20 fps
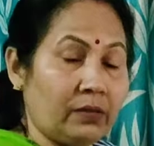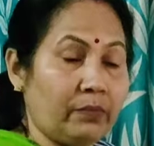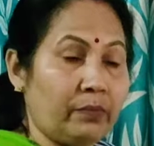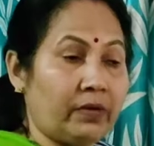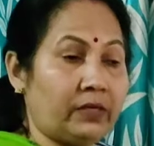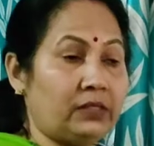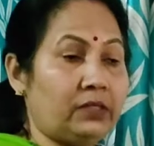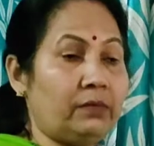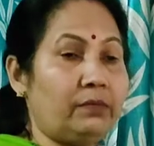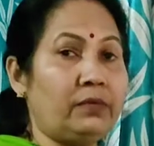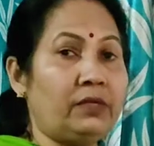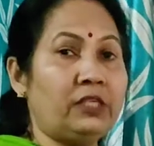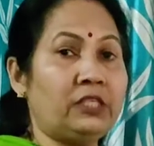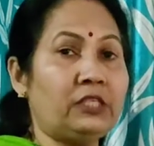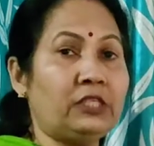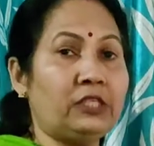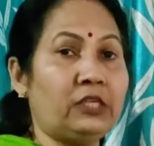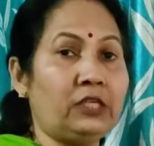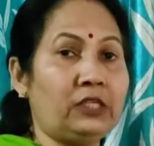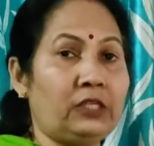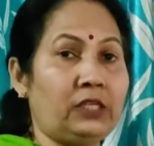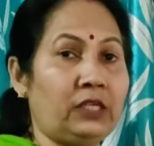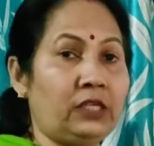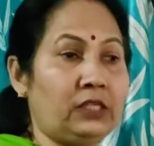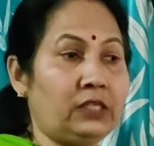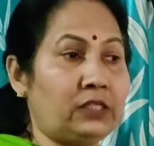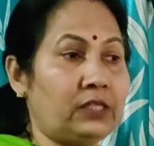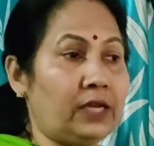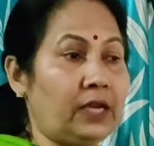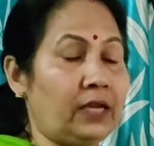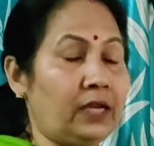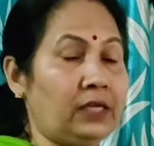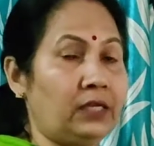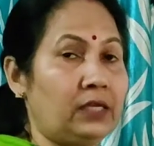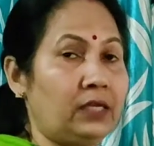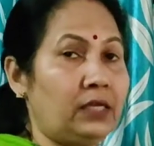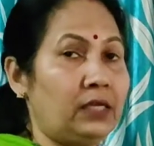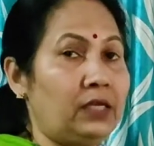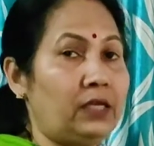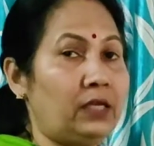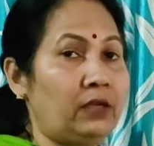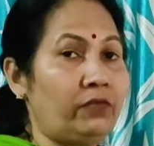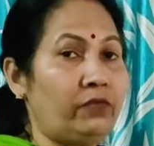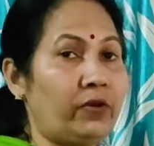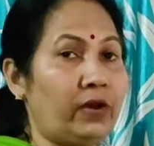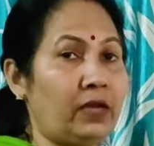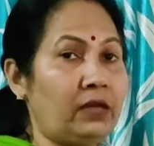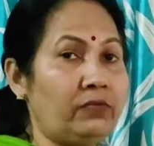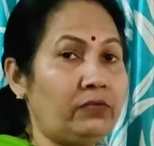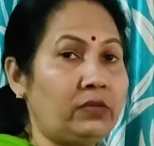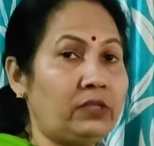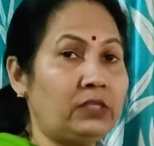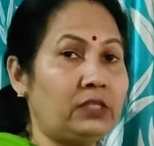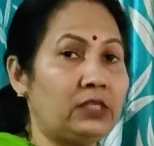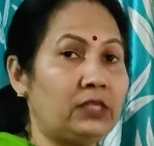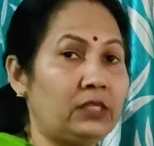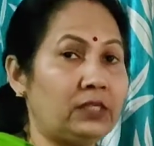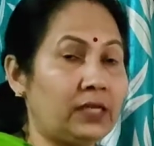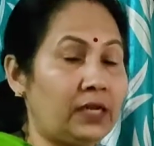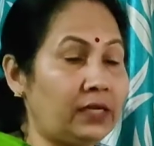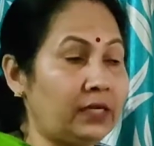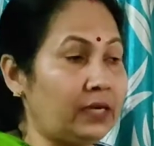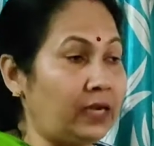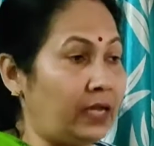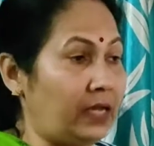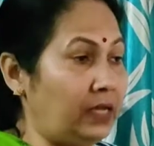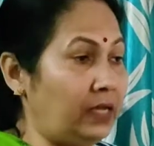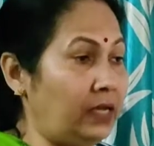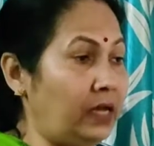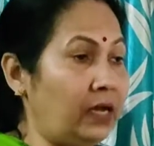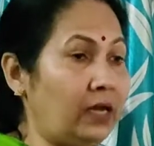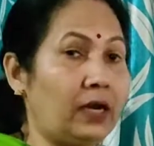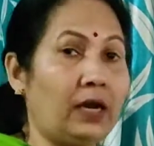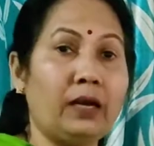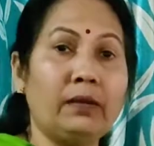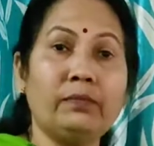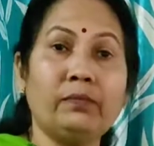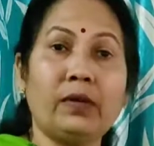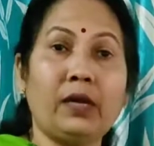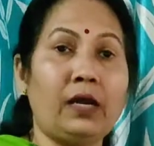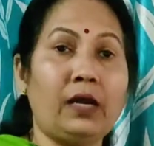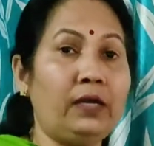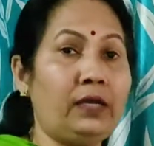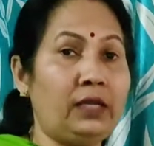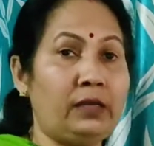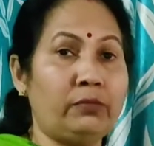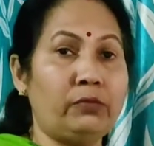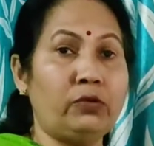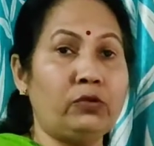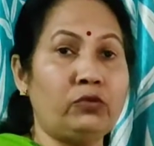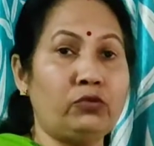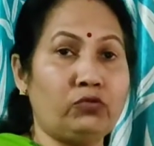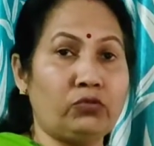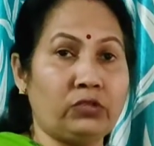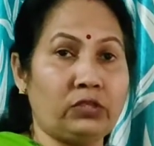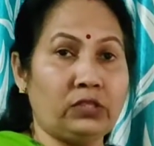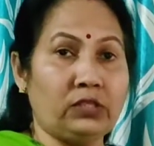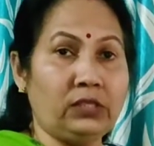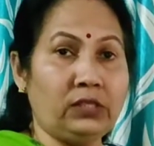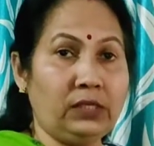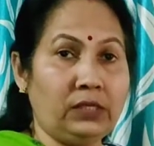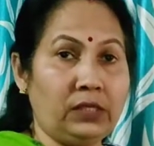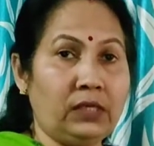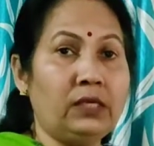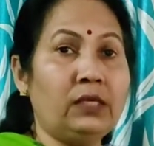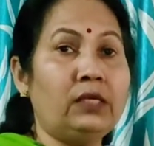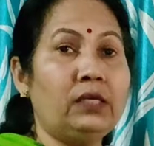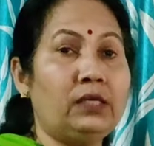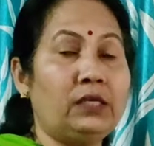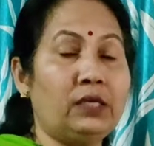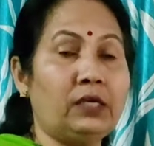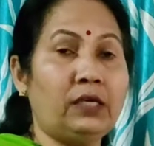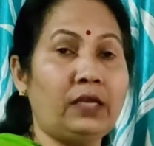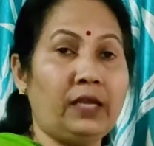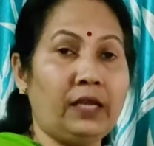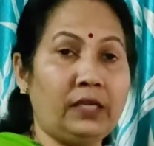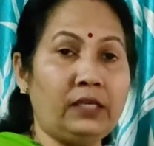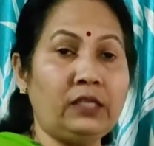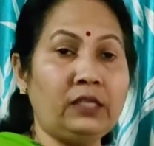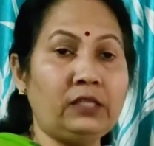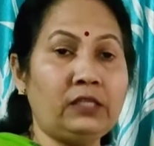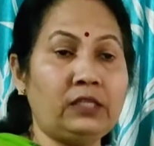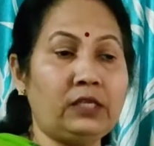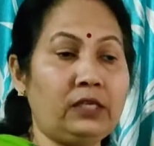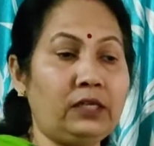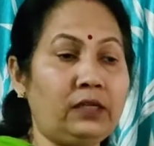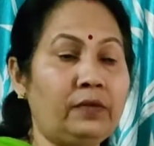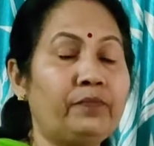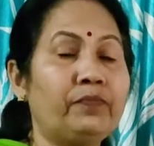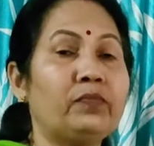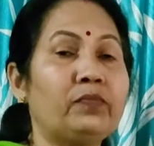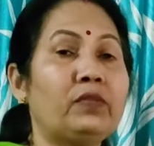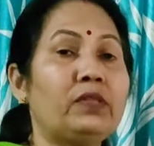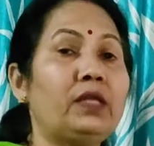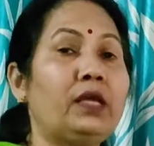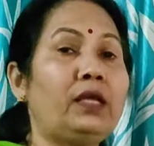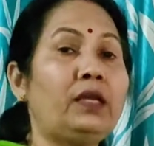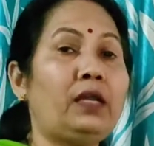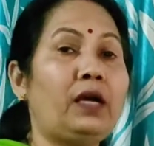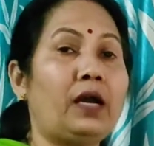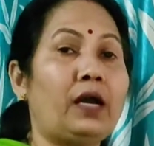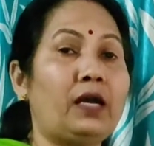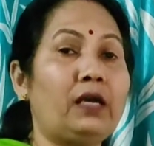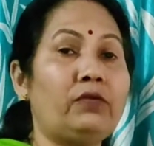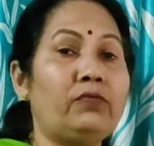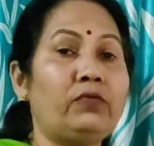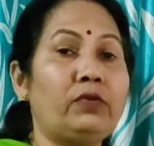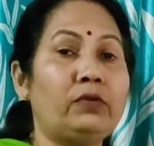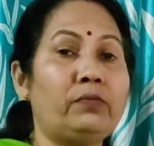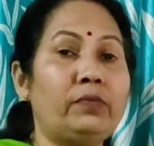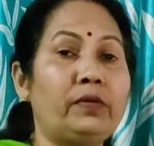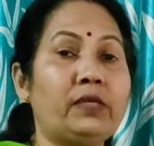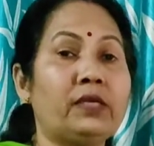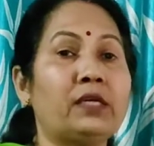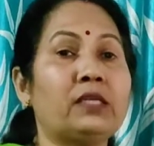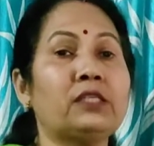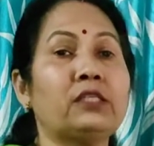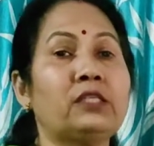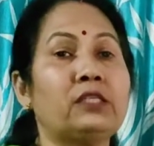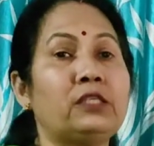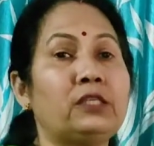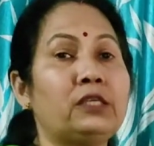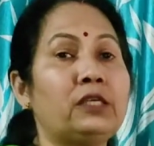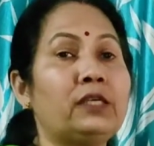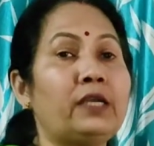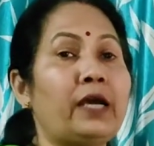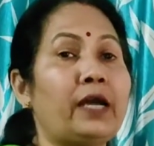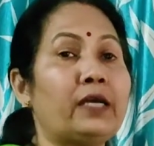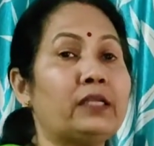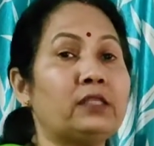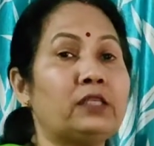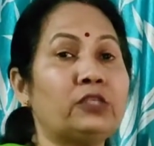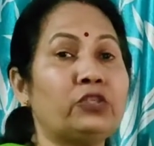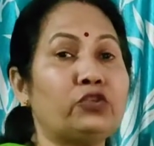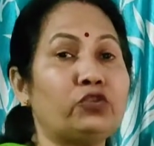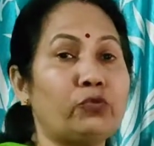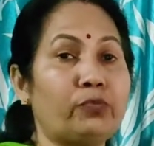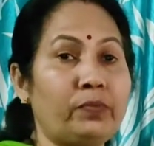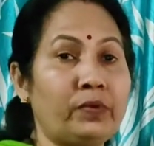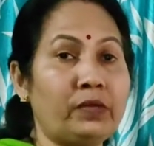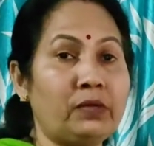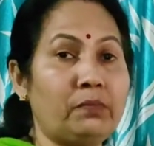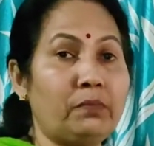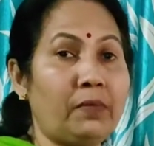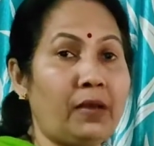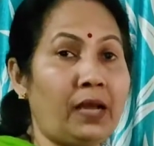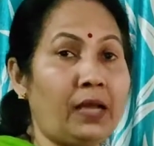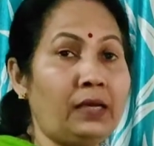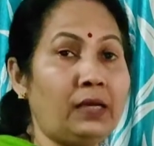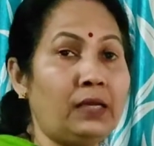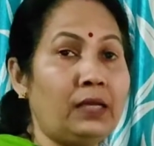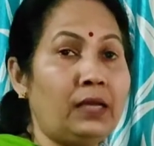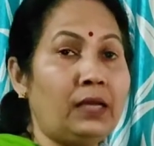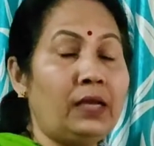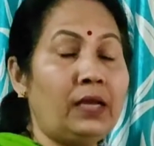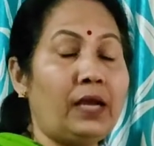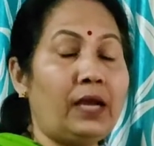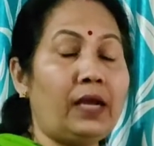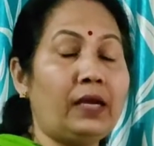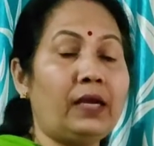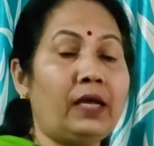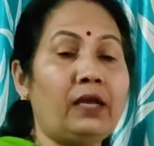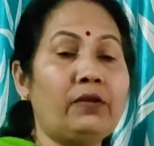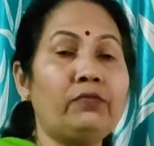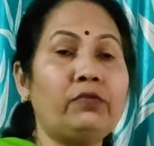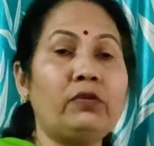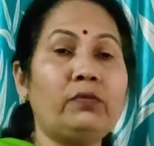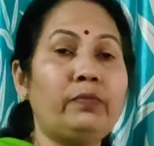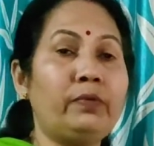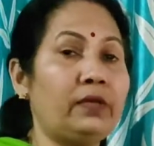But the minister thinks that if I will say that I am unable to see, hear anything, then I will be considered as a stupid man and I will